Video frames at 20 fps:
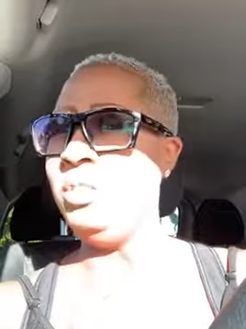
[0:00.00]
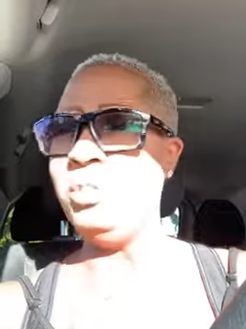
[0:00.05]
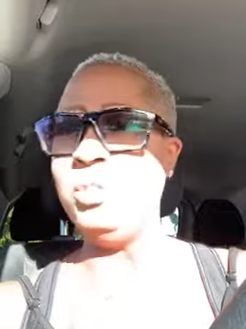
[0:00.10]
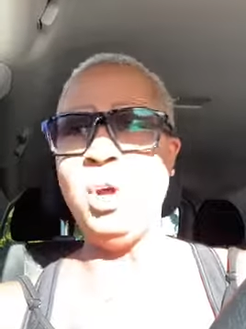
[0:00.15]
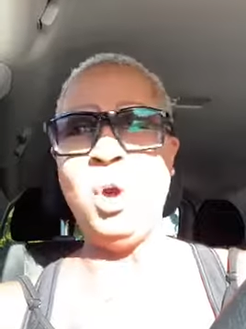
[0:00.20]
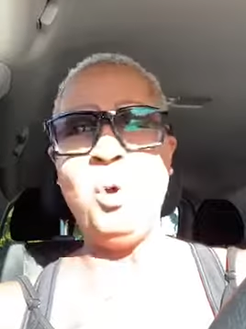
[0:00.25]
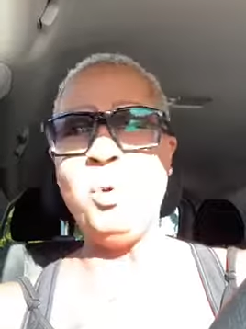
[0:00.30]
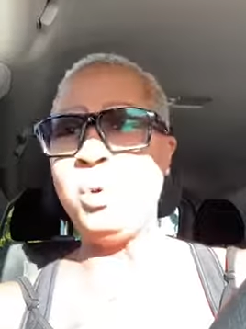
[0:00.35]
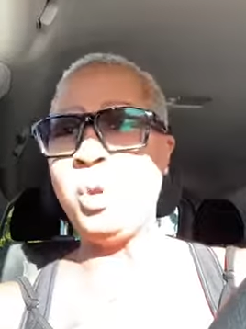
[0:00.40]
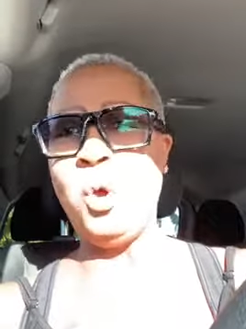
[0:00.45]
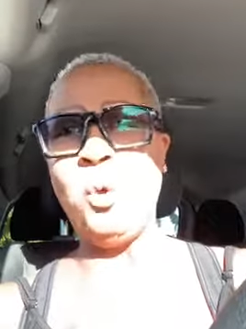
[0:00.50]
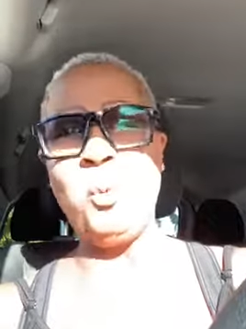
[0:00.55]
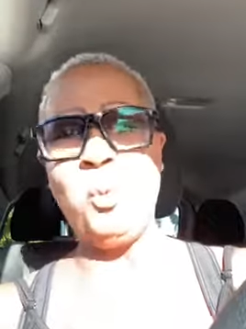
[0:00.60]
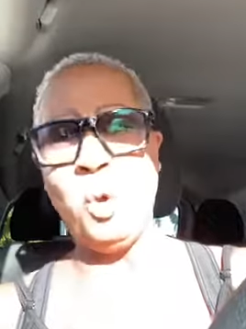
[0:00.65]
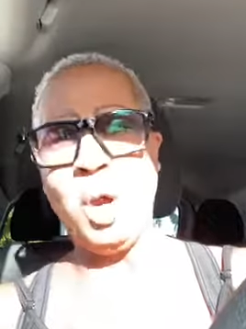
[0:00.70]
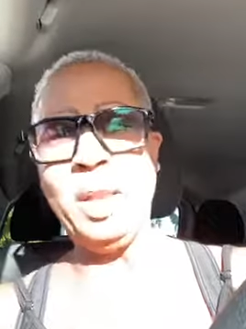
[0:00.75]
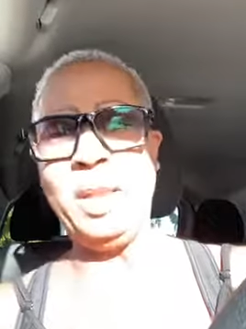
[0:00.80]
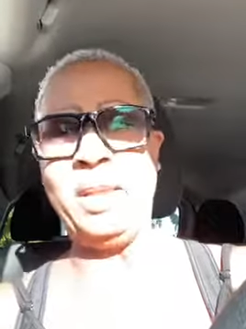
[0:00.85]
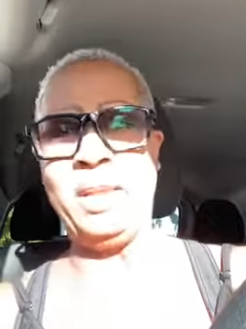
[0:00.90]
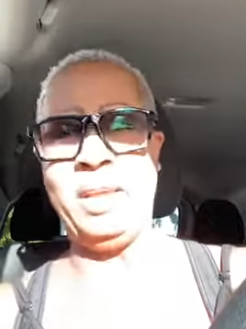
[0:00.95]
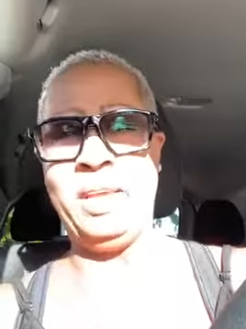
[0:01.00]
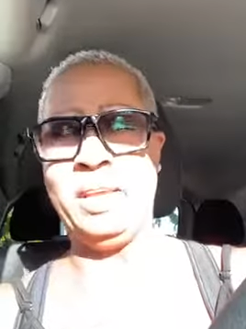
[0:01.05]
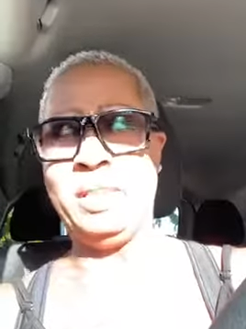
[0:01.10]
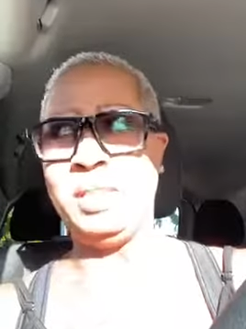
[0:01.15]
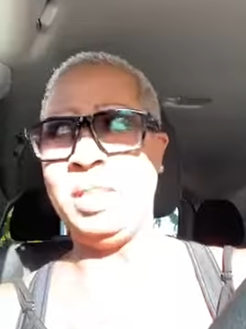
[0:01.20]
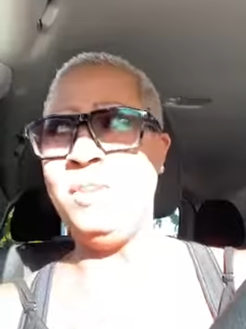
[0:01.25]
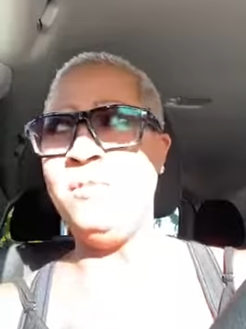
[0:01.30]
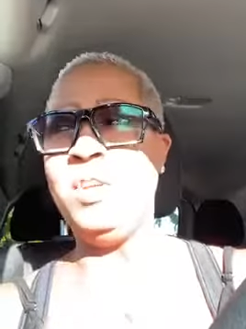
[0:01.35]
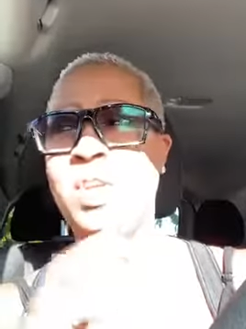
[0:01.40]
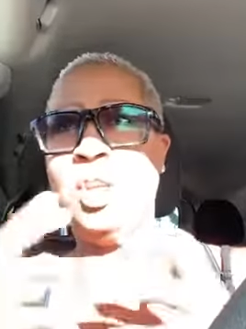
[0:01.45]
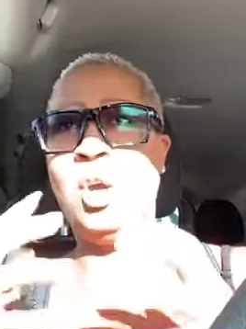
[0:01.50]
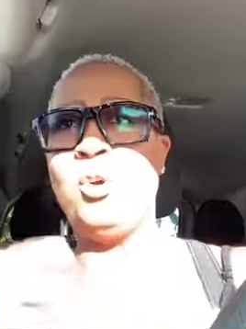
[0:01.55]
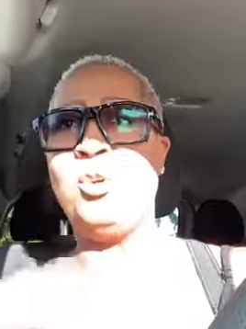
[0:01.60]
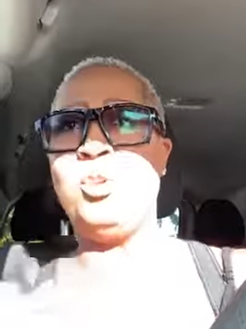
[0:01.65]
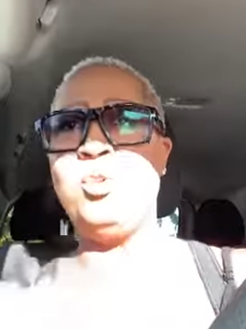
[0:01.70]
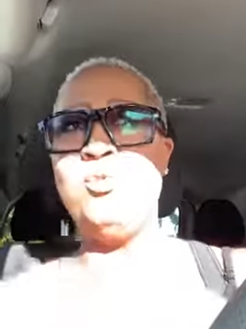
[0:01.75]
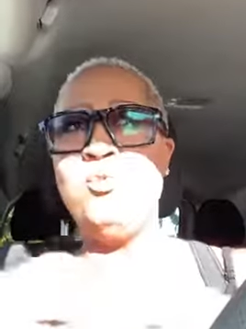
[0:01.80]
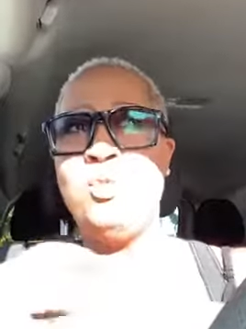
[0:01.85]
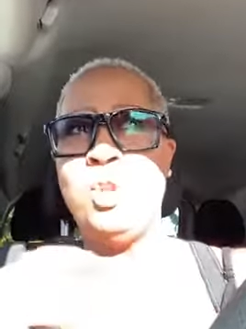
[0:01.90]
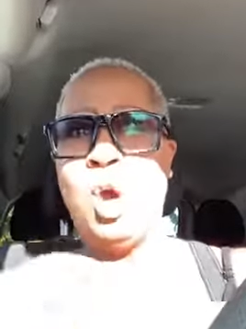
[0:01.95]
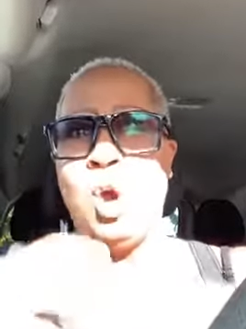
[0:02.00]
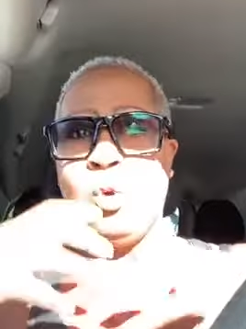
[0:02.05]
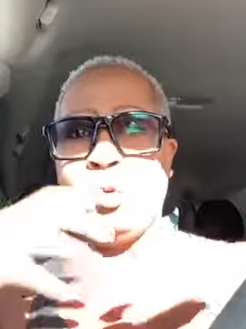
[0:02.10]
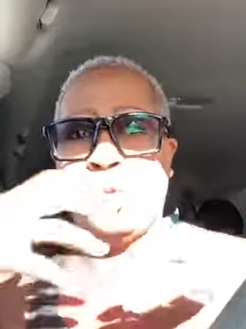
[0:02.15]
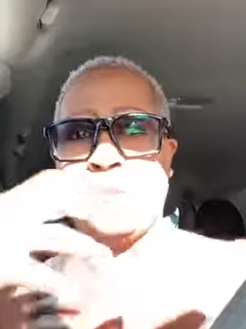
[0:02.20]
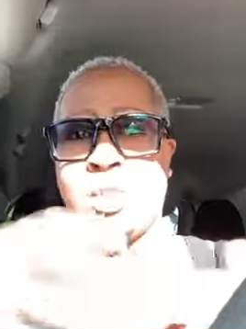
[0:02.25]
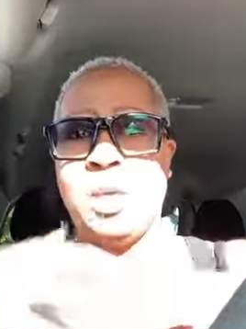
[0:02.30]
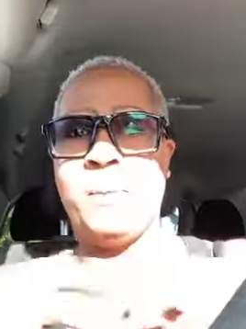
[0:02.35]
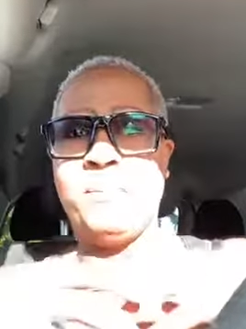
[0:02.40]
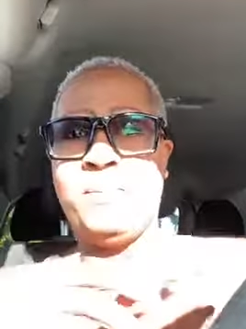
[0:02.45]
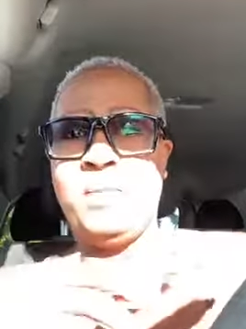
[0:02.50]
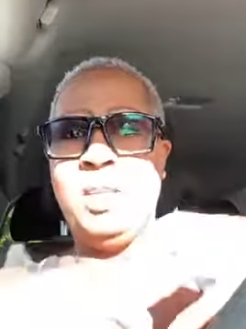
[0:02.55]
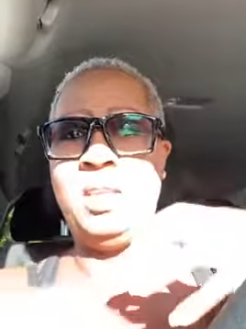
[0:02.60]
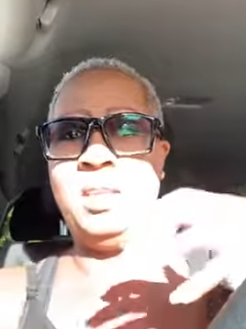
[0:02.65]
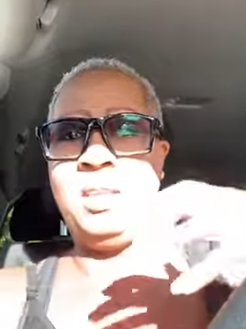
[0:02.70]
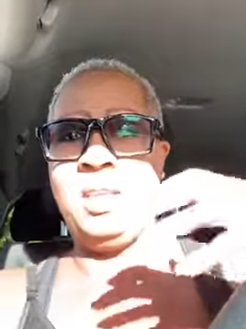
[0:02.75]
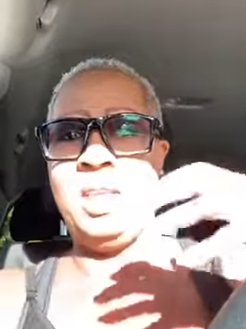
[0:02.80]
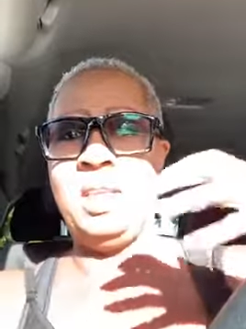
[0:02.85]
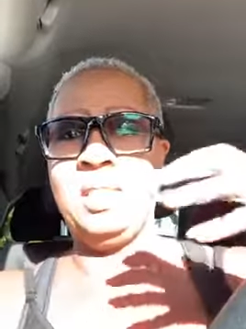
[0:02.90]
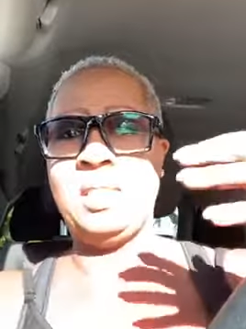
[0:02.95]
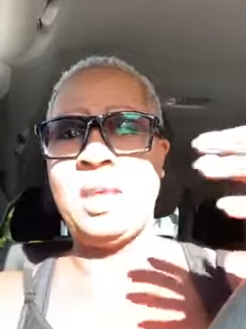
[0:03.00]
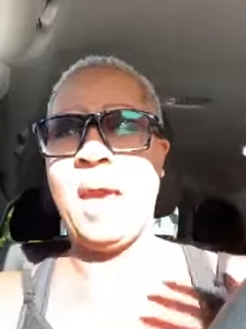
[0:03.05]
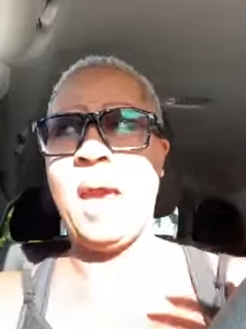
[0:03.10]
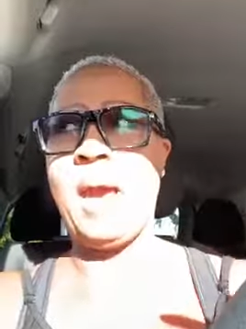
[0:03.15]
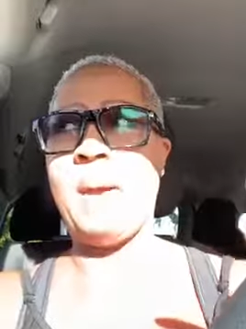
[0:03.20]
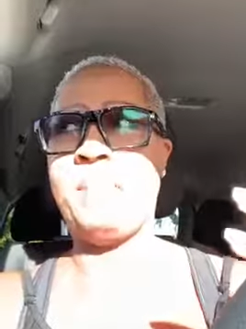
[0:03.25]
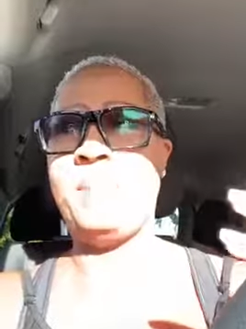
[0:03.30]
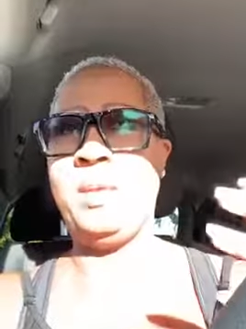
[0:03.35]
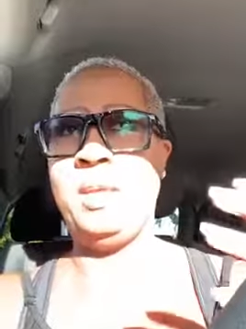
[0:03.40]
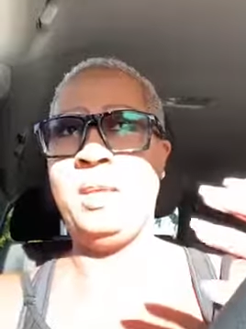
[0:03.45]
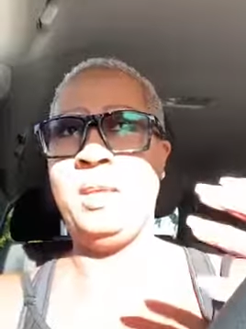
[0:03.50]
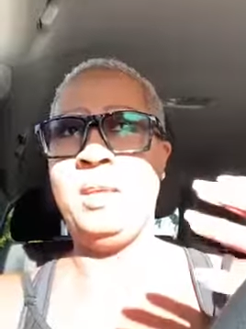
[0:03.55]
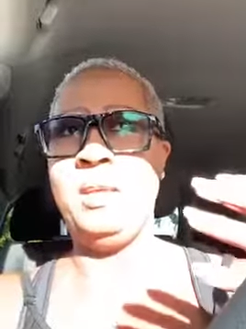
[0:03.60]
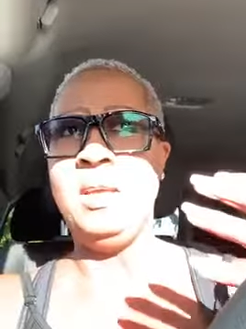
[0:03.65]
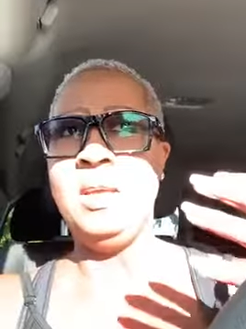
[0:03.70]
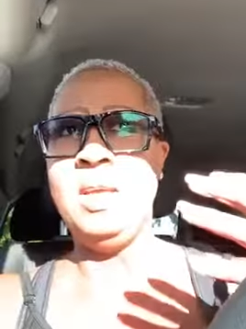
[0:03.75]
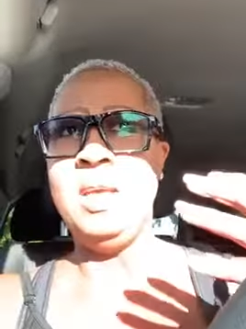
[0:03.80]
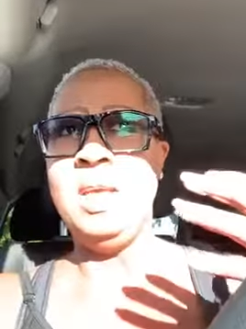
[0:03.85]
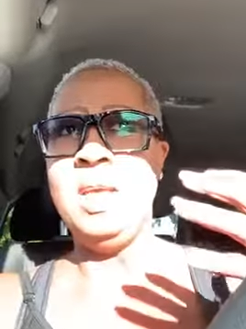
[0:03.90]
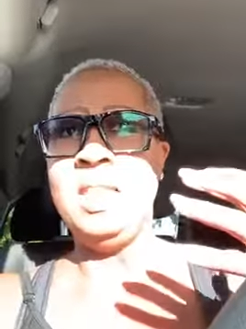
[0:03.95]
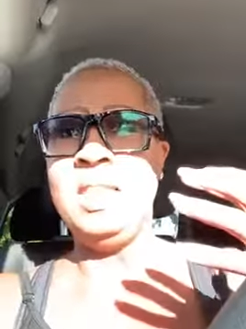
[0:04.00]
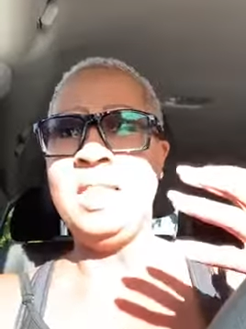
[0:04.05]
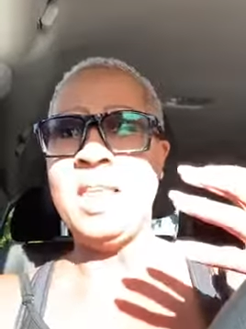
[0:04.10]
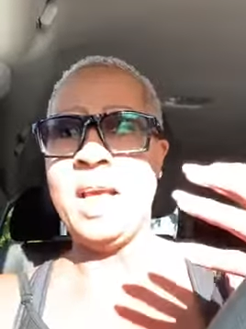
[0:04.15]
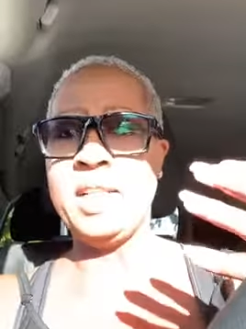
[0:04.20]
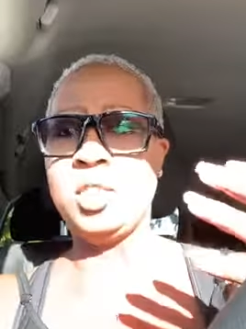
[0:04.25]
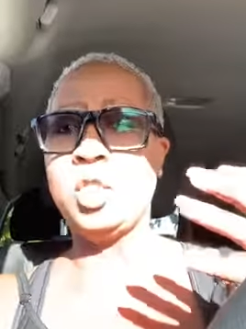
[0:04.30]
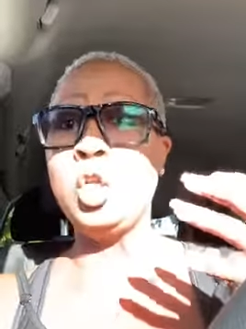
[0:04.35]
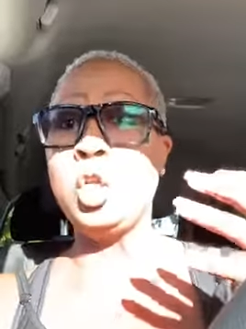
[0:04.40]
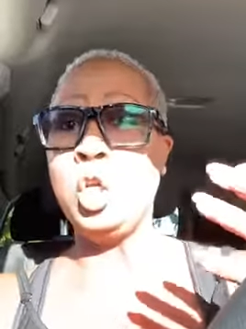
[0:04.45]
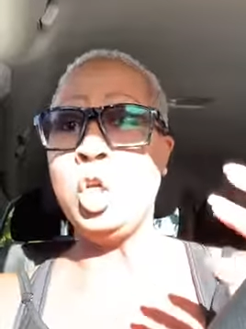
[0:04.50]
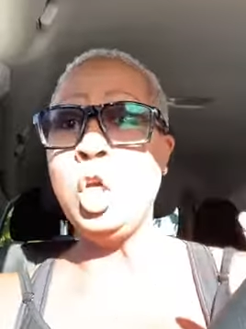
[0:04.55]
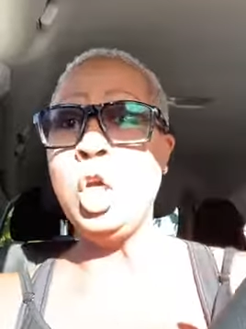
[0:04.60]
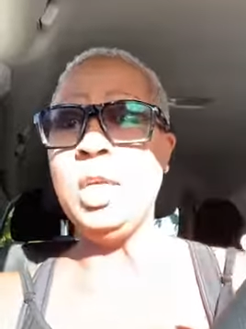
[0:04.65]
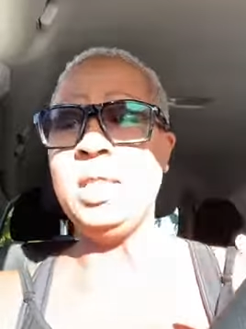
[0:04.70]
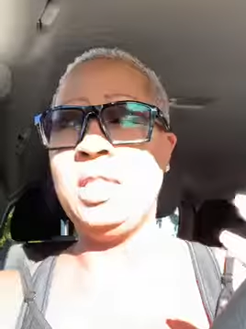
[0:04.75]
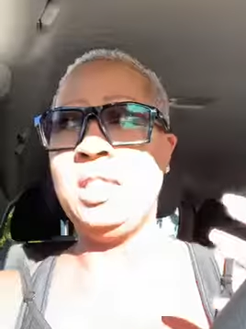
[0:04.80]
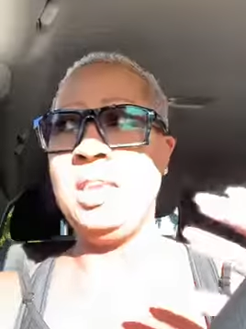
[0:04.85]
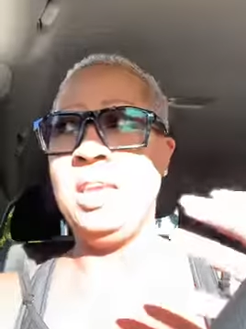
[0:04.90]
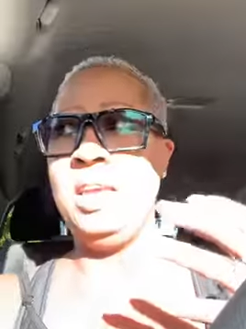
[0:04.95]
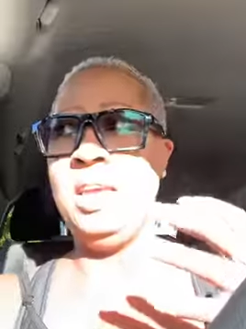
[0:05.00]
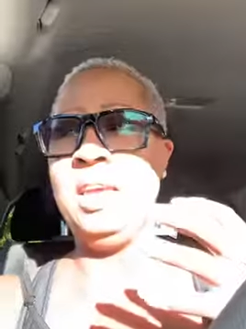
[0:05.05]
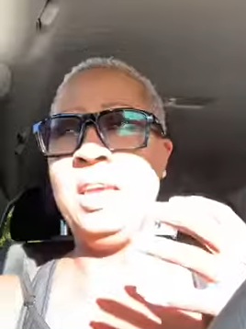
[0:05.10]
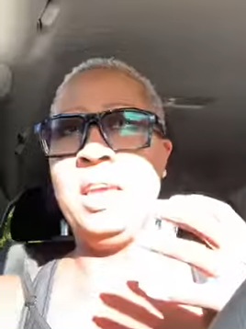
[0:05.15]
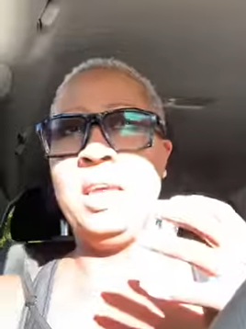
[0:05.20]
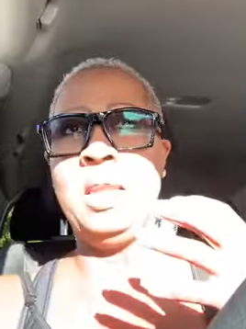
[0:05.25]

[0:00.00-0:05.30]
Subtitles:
don't know what it is, even though you know something is happening that's a good thing.